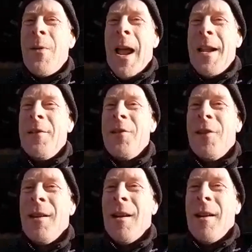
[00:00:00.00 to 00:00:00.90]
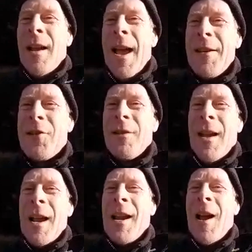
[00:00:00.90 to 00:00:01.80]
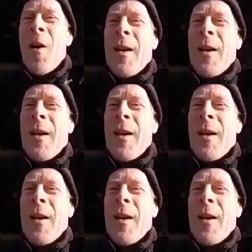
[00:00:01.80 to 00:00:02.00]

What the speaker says: Hi from Stonehenge,